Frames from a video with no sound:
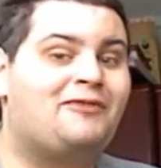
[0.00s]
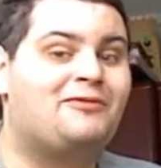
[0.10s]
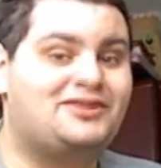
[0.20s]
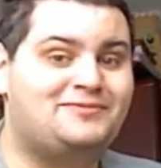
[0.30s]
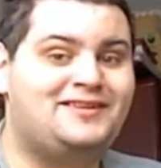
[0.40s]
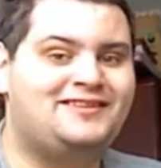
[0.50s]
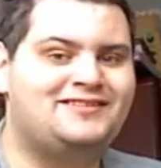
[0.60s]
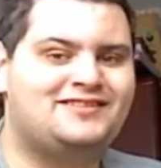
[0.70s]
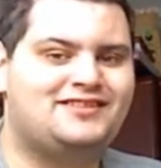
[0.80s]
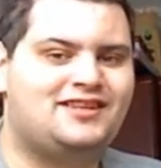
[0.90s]
which
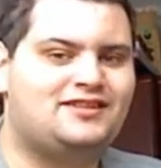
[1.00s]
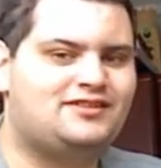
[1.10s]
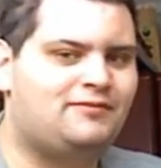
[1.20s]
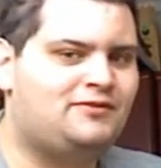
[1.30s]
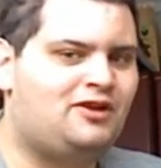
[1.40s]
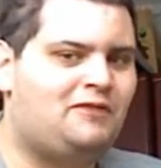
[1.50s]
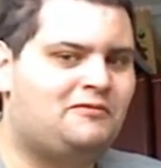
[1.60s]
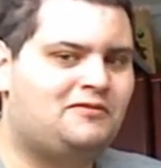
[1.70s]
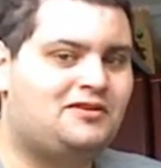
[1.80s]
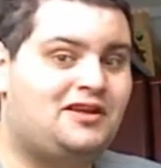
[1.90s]
means that some
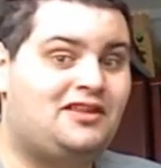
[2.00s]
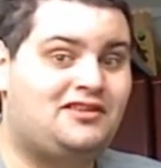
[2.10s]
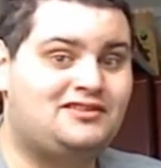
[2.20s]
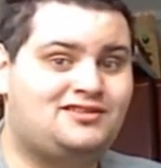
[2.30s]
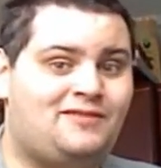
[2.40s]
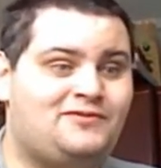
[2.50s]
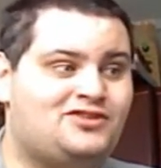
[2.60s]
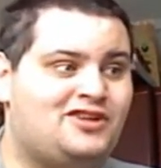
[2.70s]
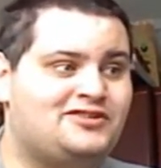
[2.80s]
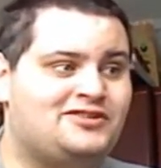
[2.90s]

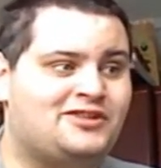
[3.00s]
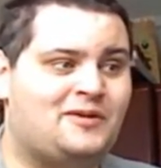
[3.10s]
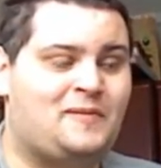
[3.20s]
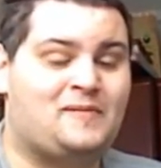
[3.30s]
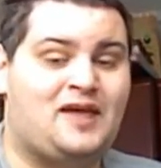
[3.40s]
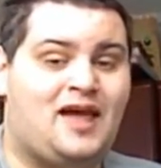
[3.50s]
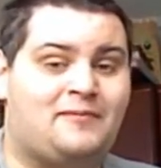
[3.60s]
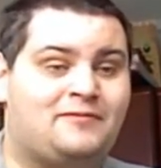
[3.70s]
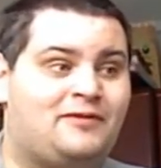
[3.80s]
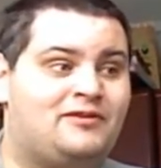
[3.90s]
sausage is going to be
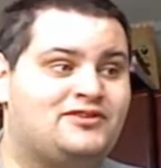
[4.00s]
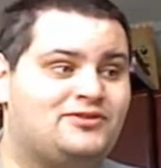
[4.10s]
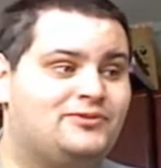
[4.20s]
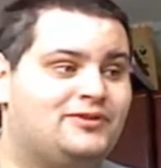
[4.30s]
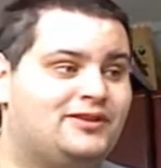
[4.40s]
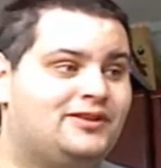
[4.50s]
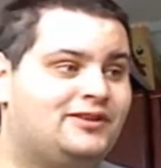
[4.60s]
happening very soon.